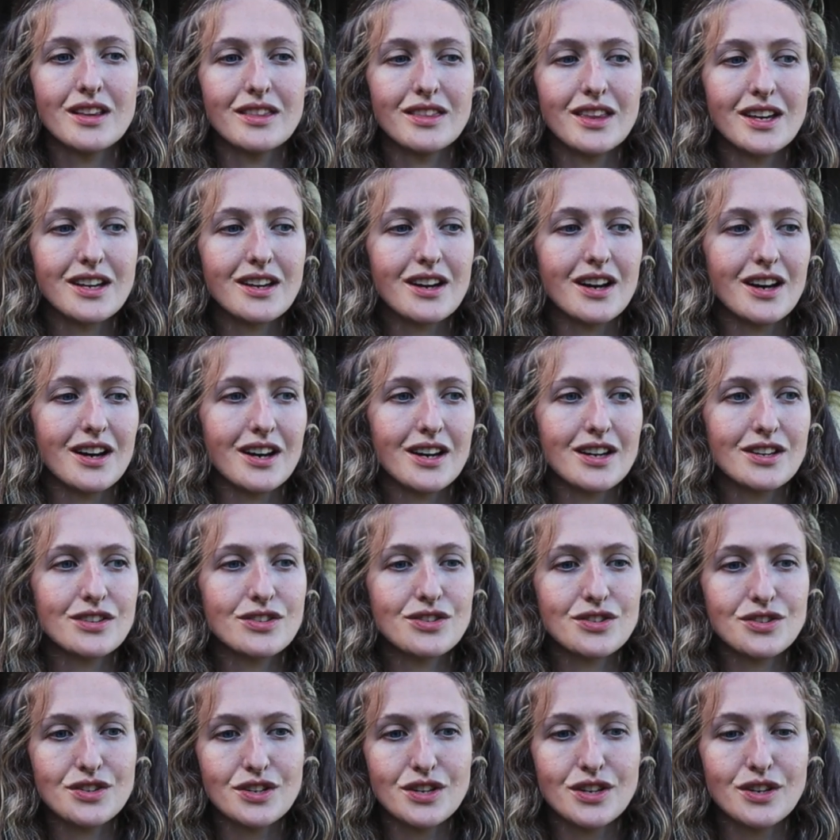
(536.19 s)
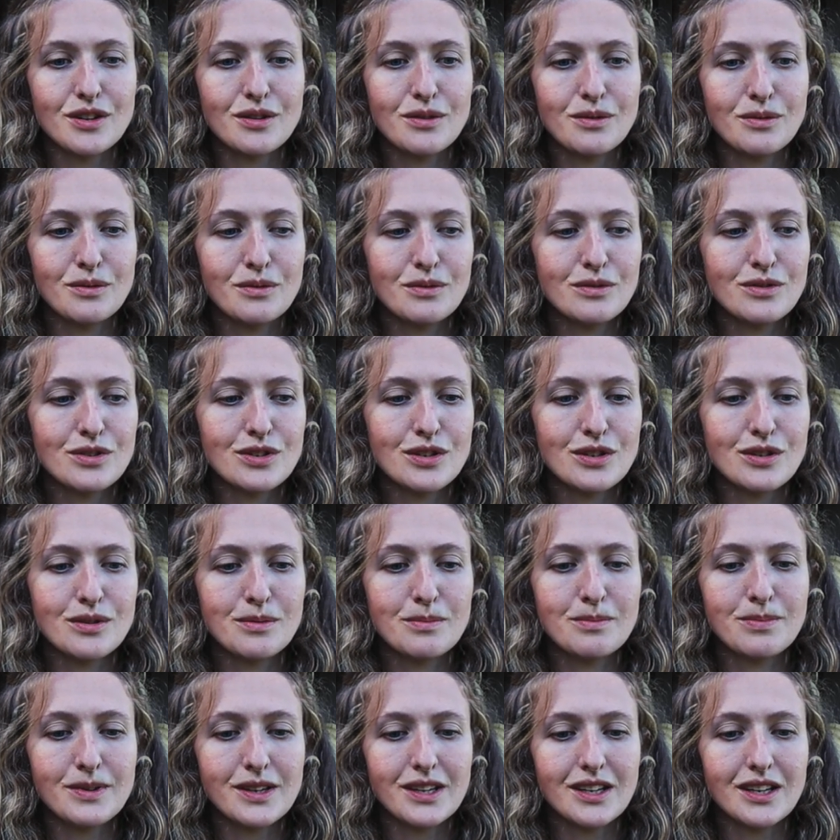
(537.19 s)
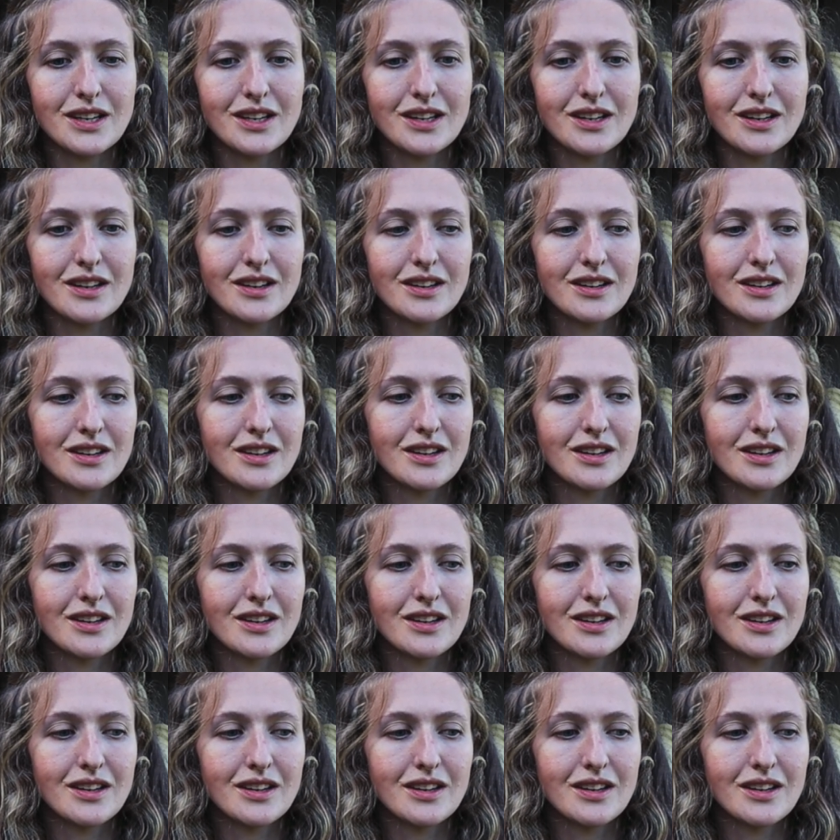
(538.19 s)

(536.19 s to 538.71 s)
they are due to be